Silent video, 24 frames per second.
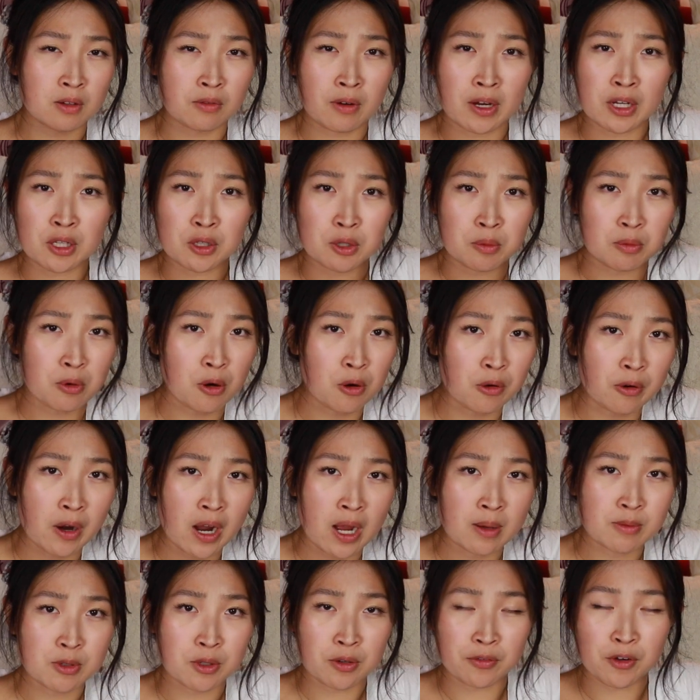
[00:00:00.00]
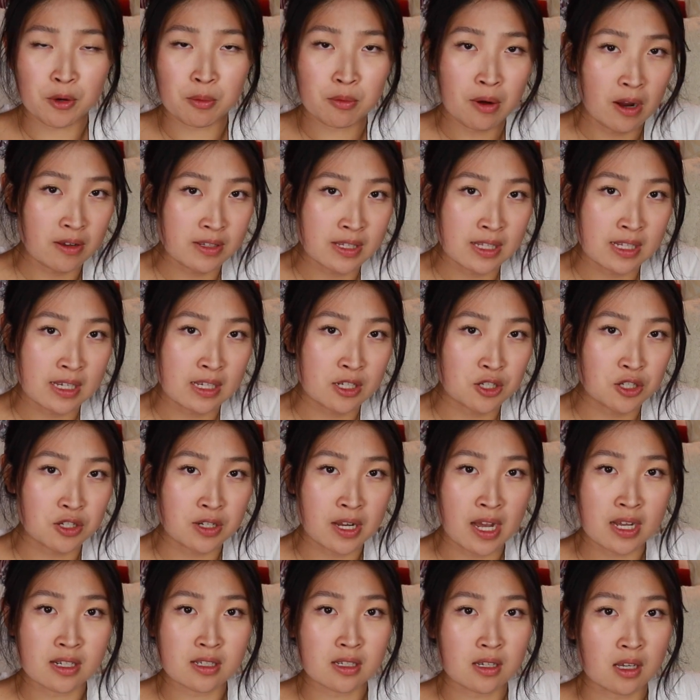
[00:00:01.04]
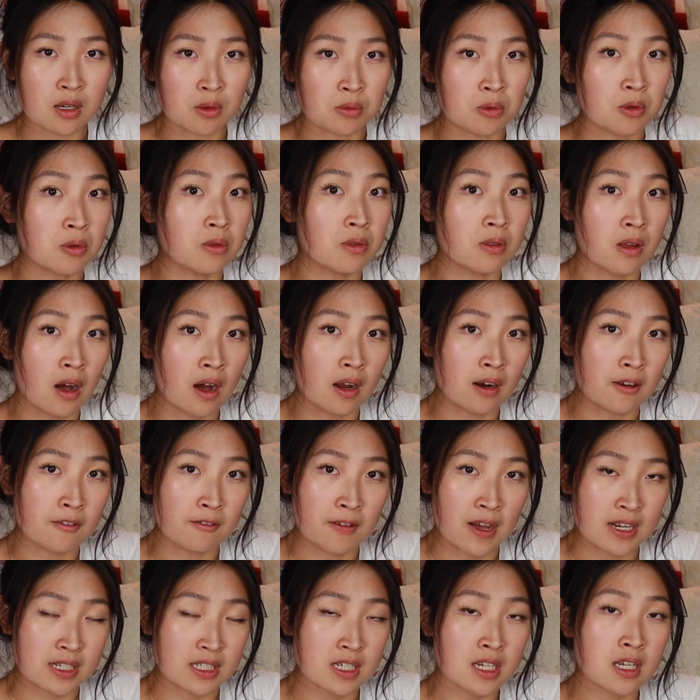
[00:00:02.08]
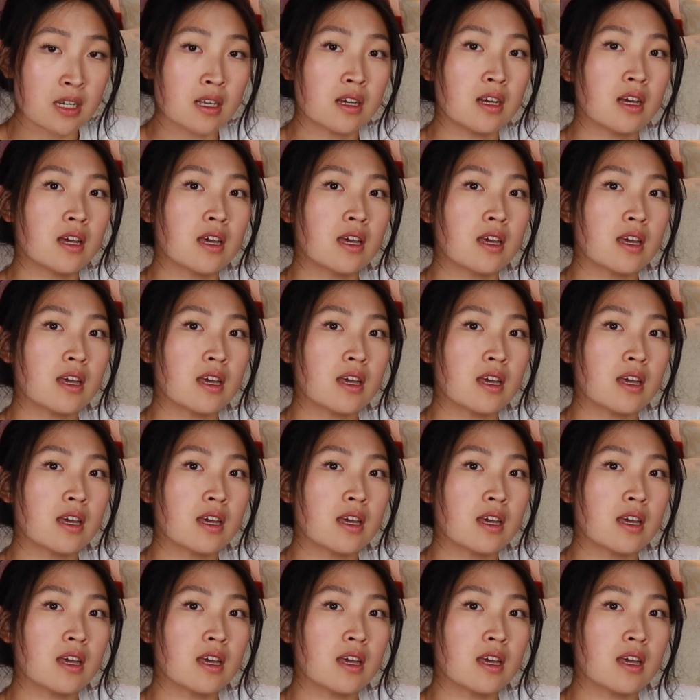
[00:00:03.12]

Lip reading: like regular programs or if you're browsing the internet, it will not affect it.